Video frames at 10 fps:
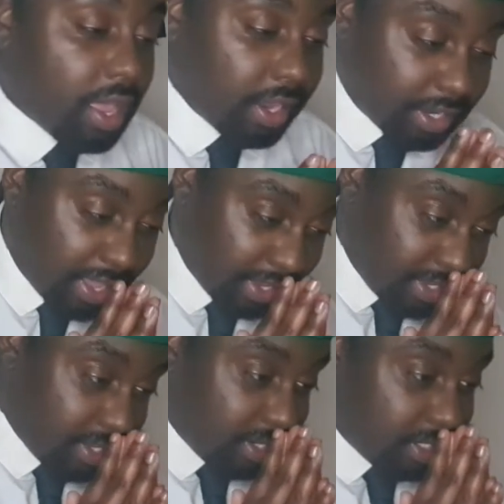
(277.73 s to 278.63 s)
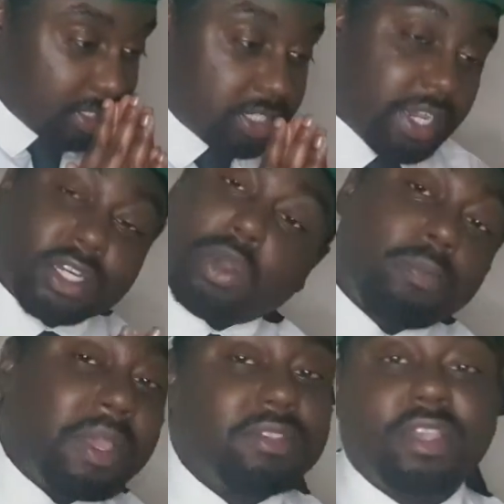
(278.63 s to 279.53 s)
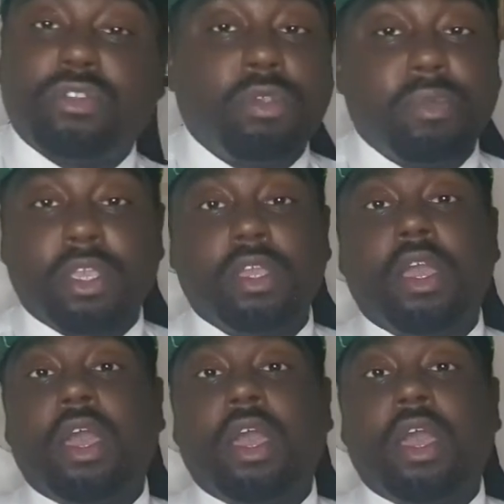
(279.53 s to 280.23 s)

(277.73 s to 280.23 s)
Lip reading: it's like, shit don't make sense to me.